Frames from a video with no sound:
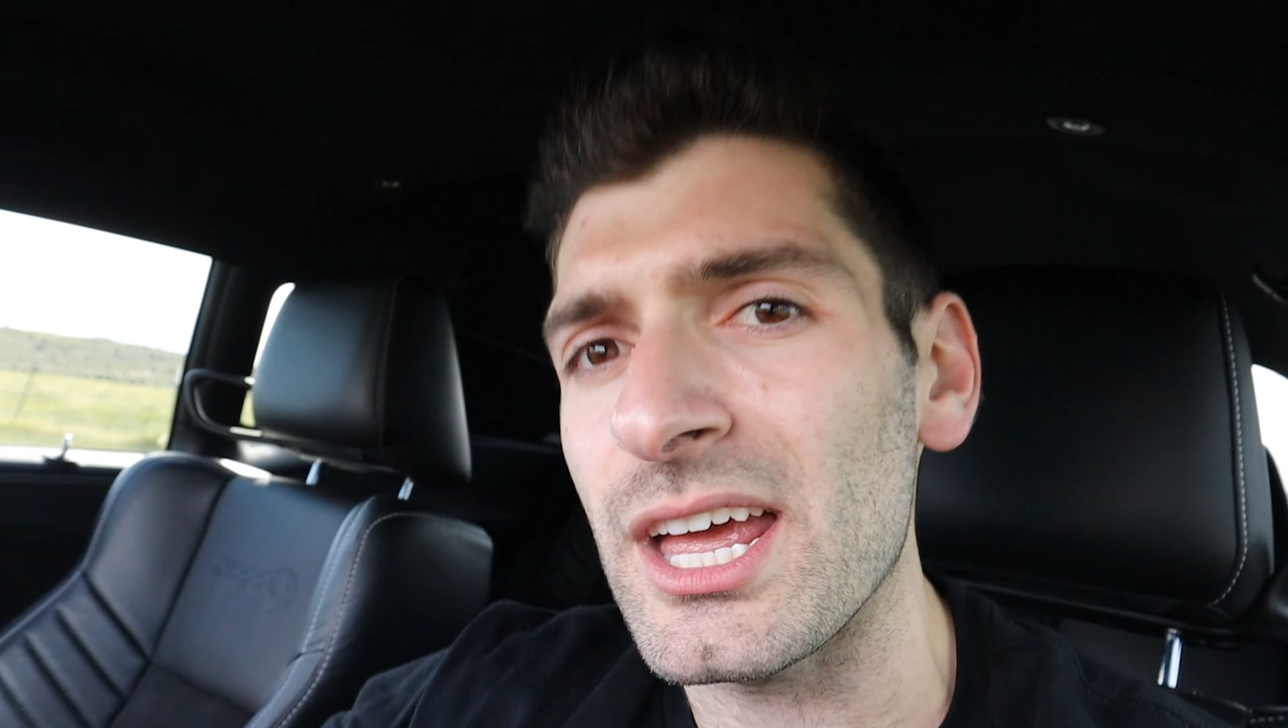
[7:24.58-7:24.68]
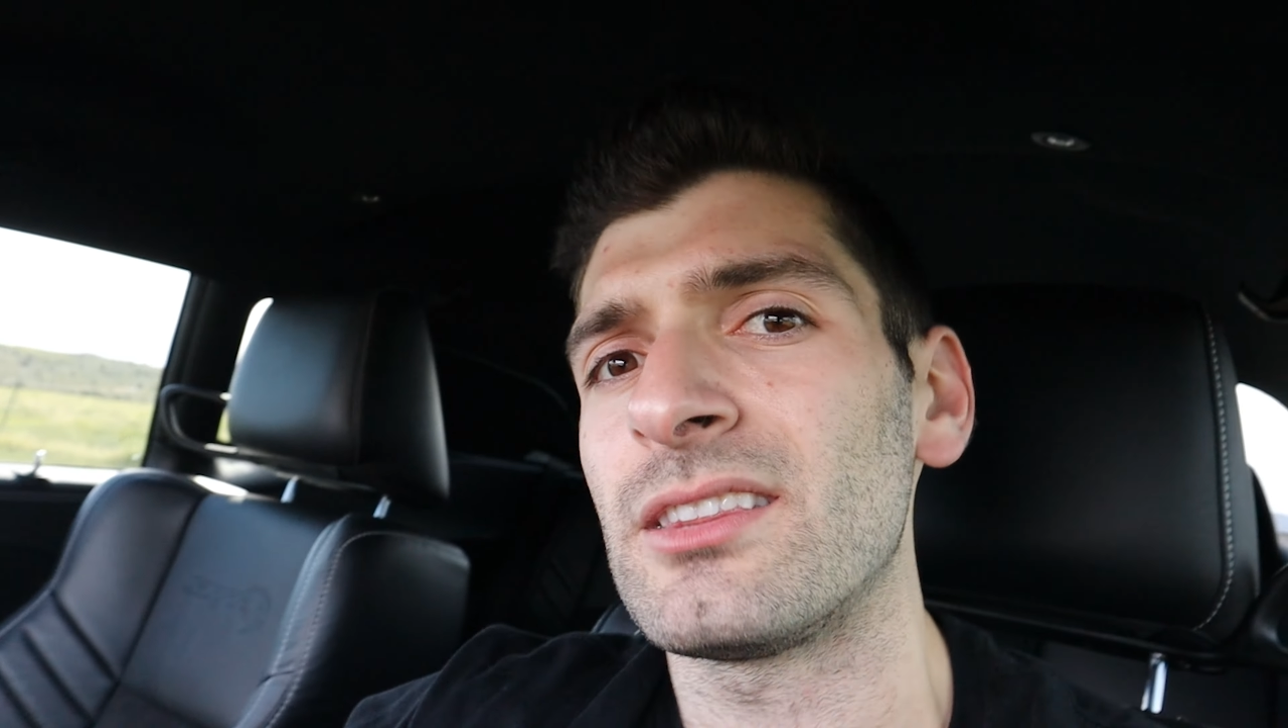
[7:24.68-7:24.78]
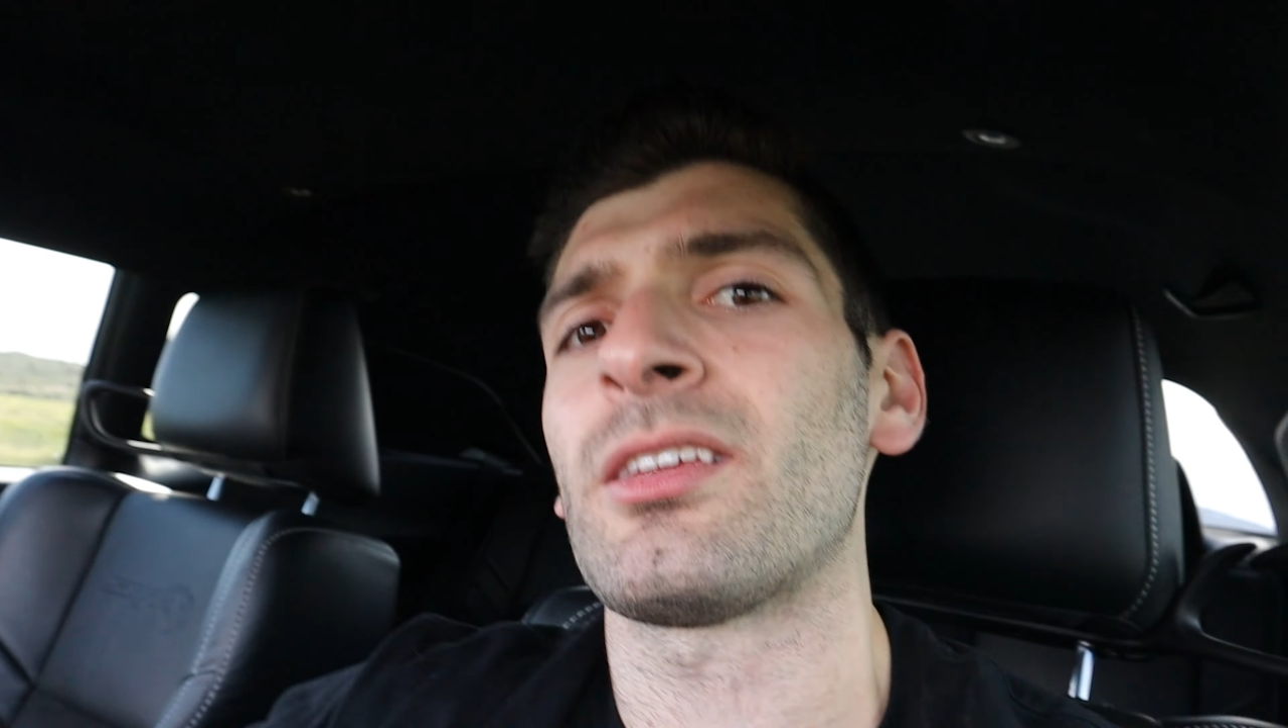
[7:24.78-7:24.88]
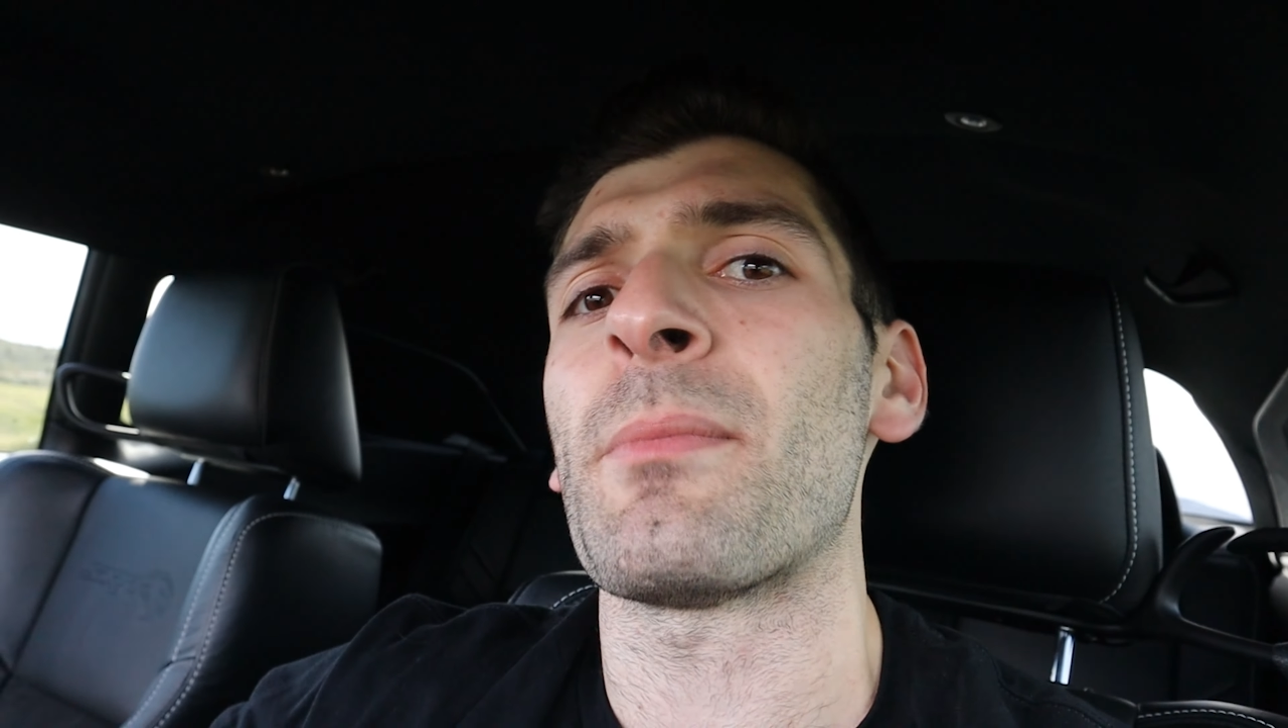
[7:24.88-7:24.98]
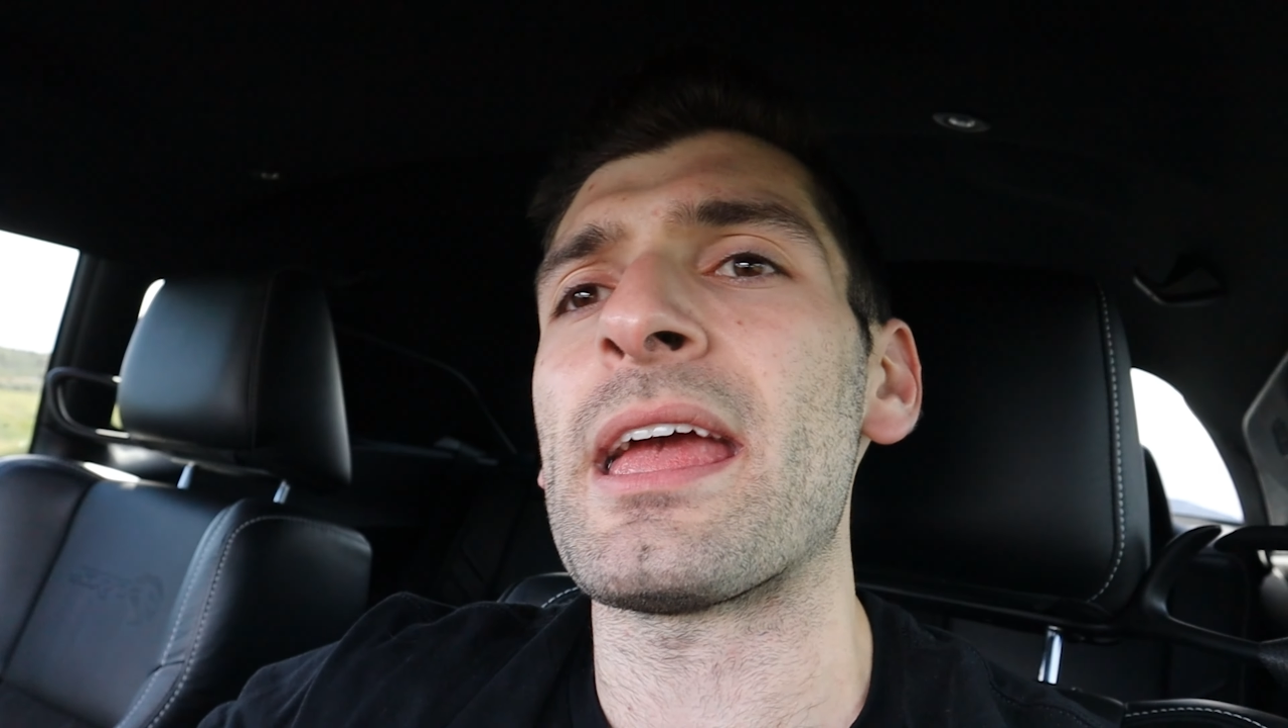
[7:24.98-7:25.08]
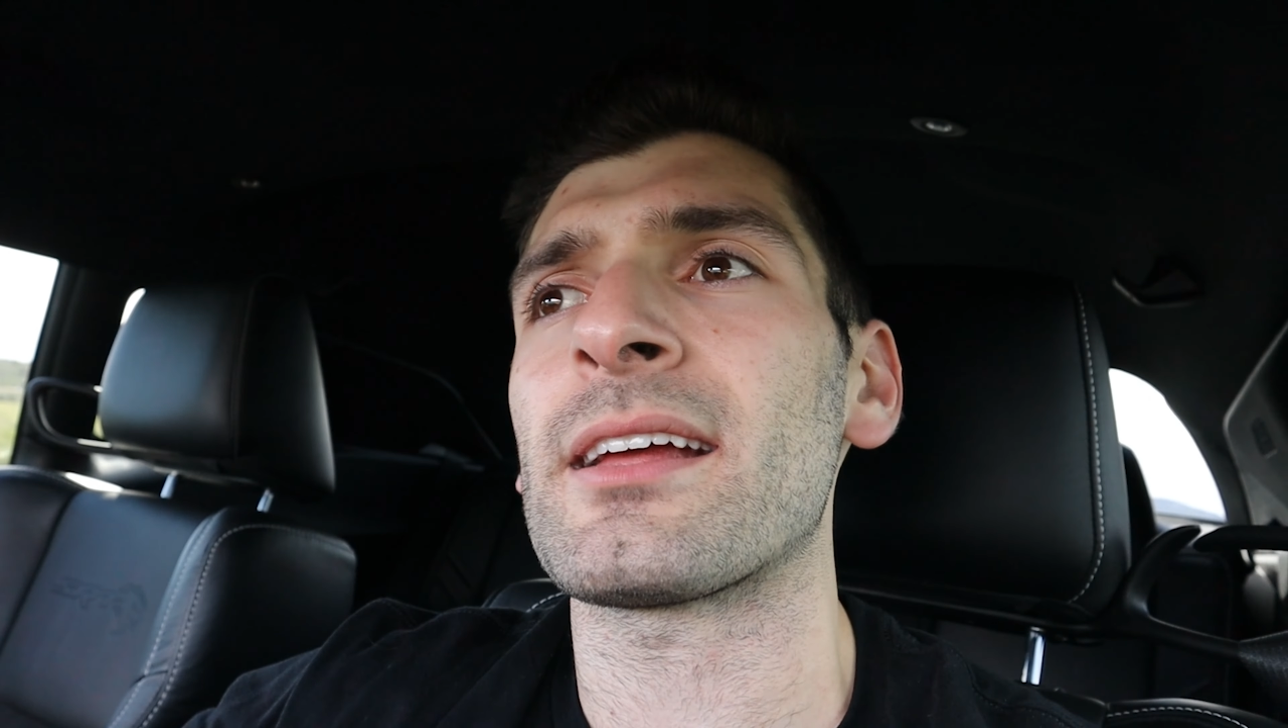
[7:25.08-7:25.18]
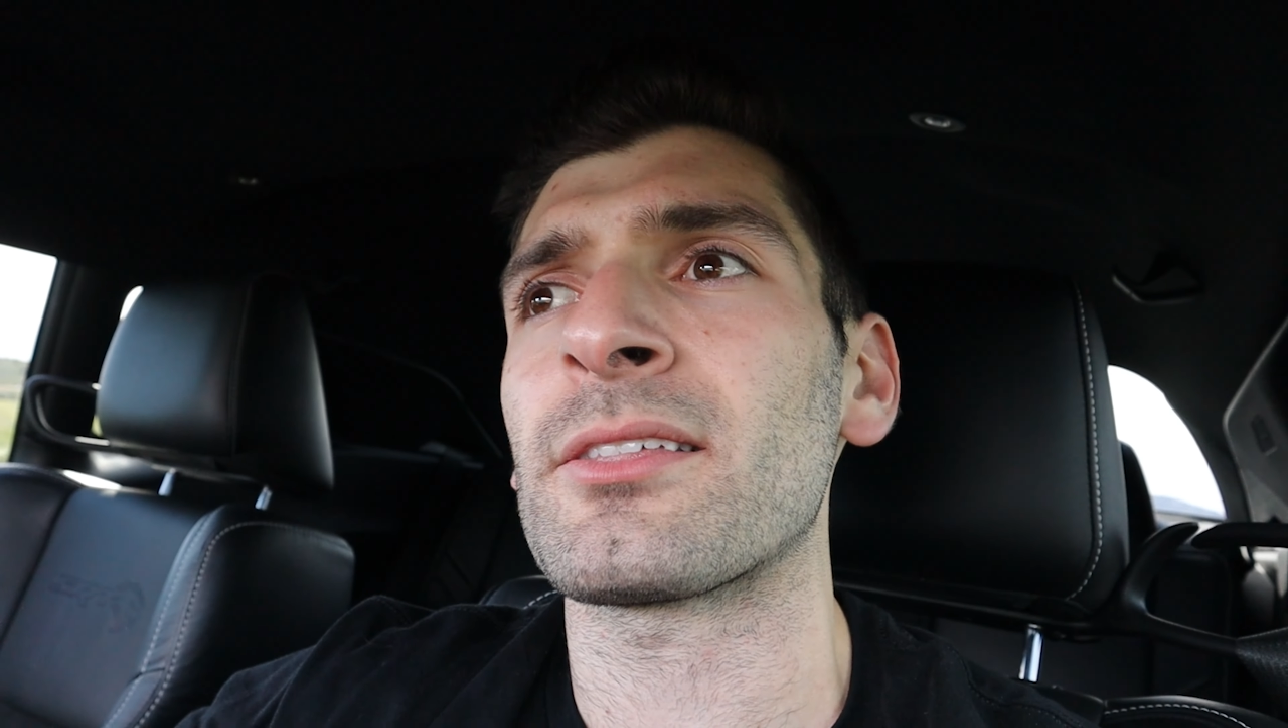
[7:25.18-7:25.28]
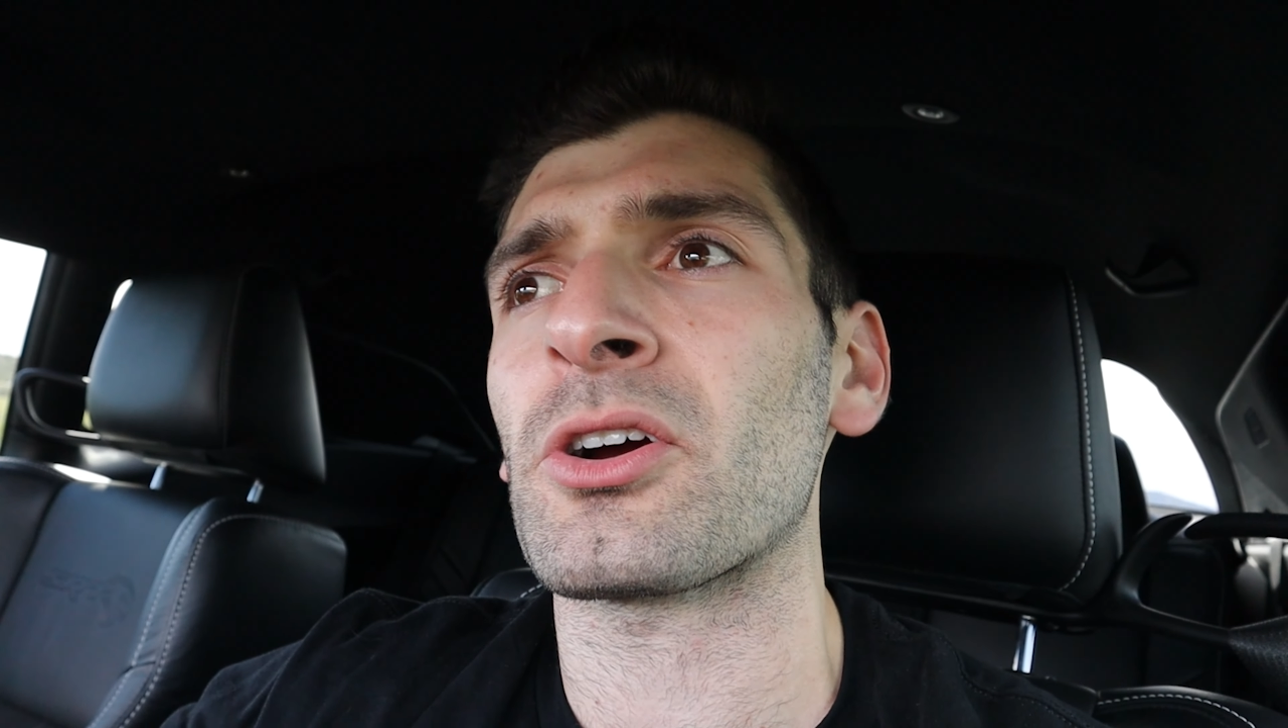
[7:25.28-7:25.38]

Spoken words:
did to make